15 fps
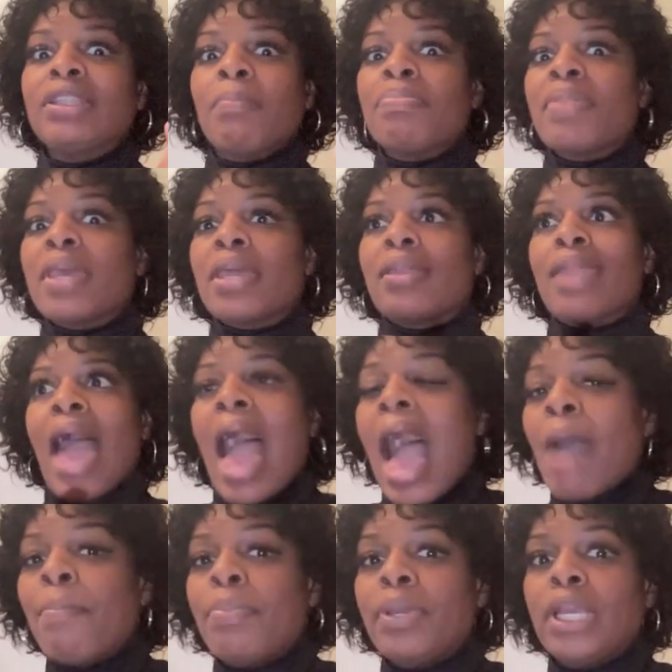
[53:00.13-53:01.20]
something
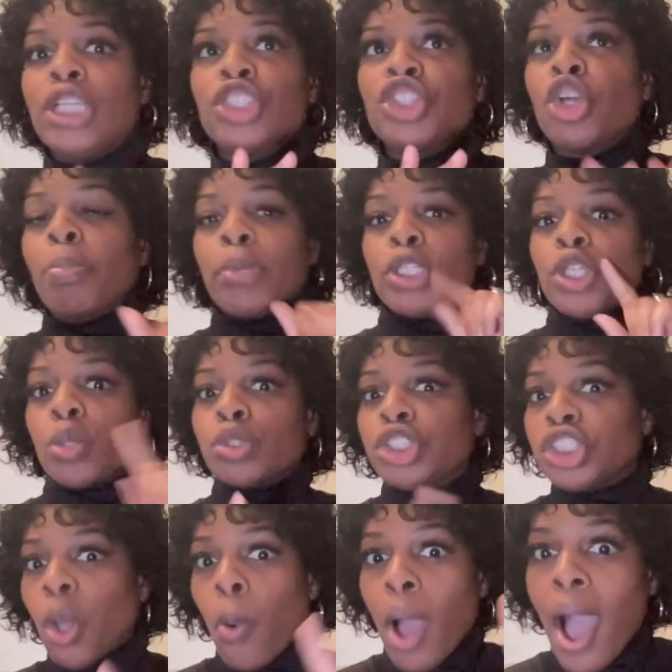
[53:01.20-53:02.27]
happens, somebody don't
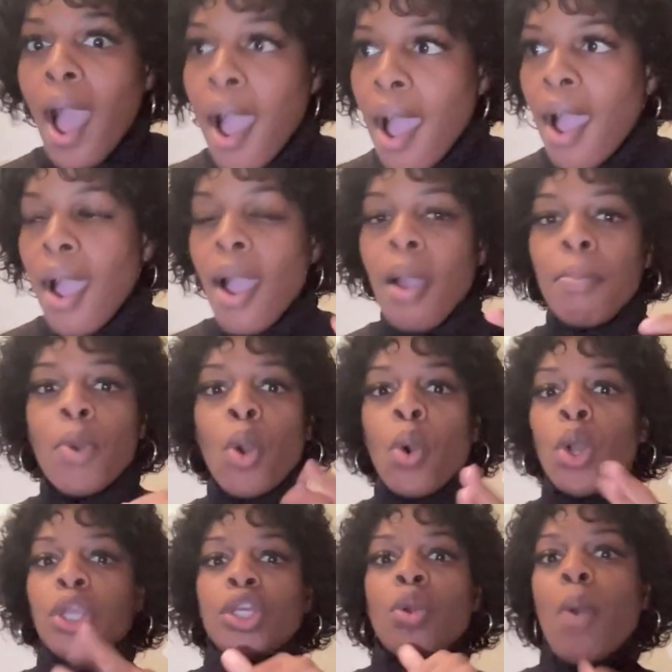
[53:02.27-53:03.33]
show up,
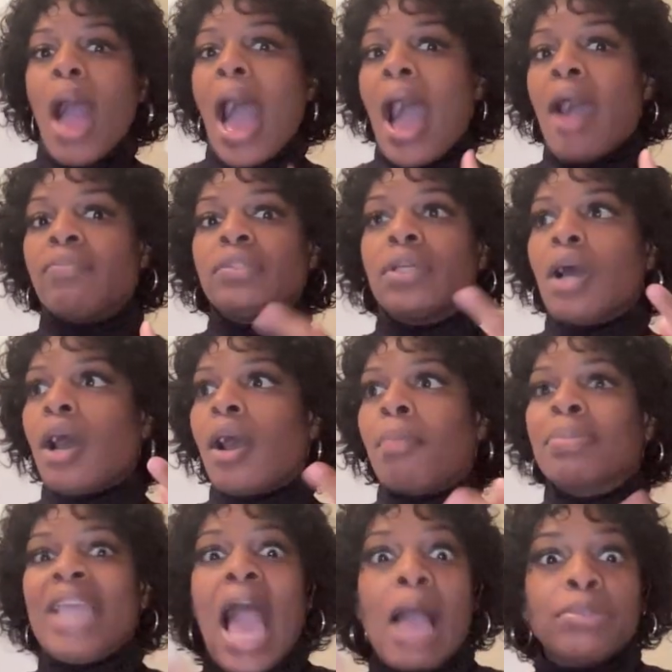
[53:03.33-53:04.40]
or you don't have
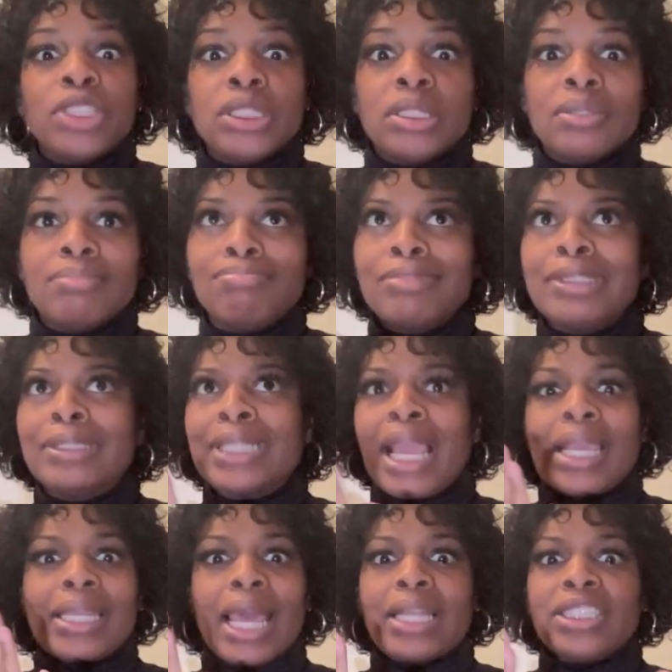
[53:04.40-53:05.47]
caption
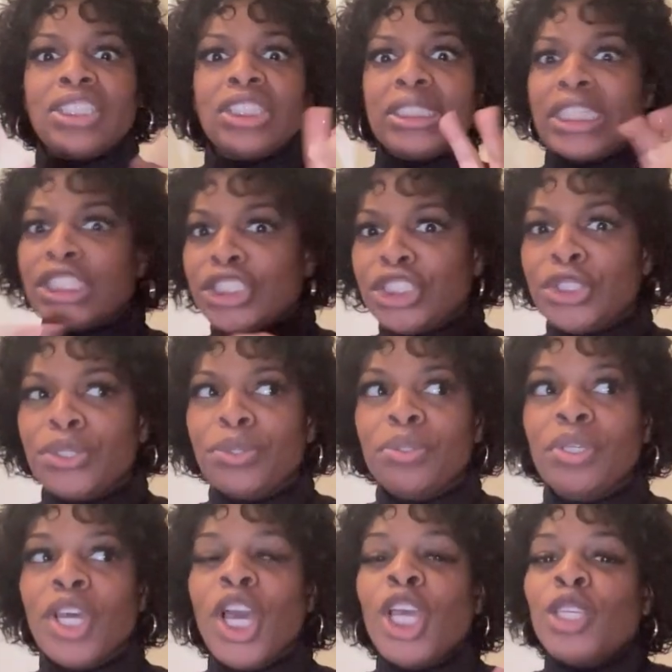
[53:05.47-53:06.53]
technology
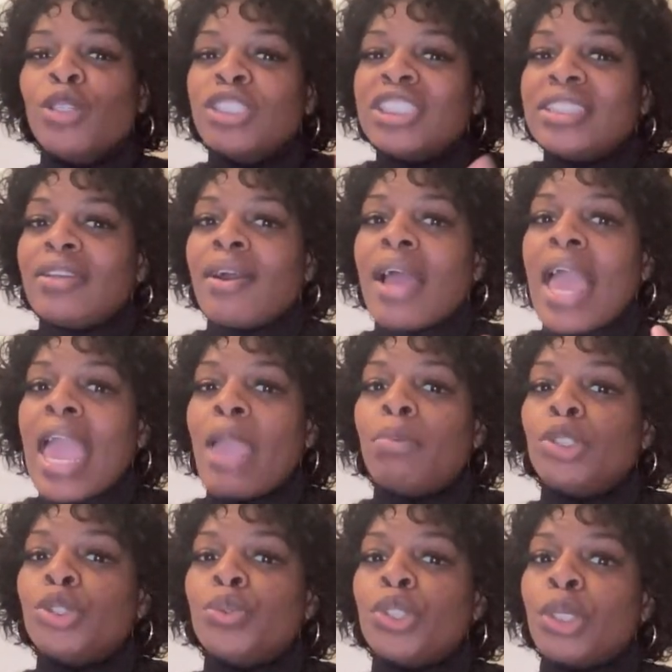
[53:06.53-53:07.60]
issue, you're still
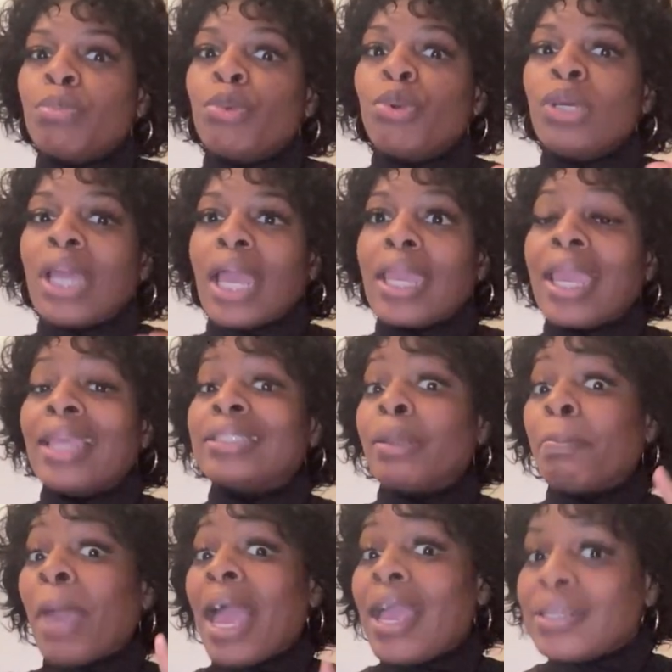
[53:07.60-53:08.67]
able to communicate
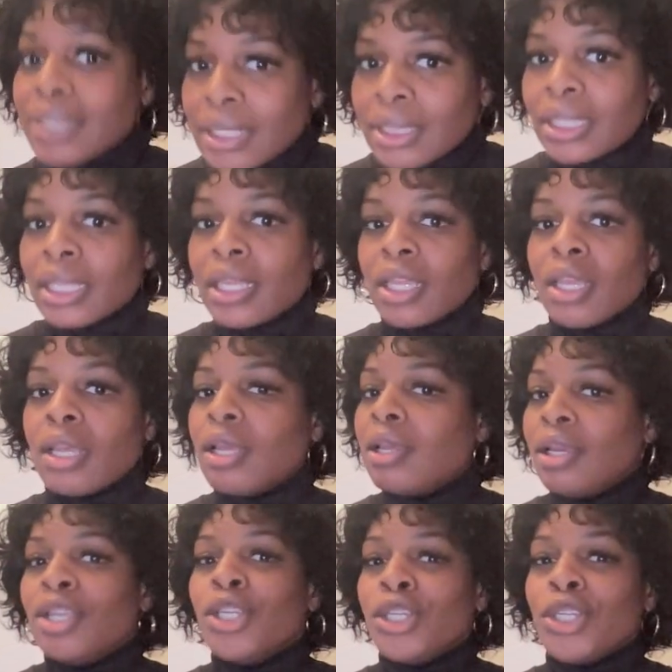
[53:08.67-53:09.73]
independently.
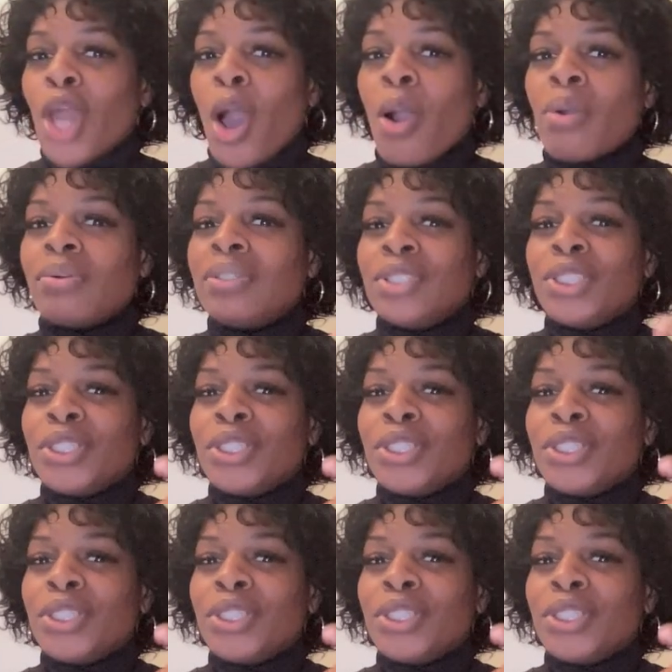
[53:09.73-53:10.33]
You know,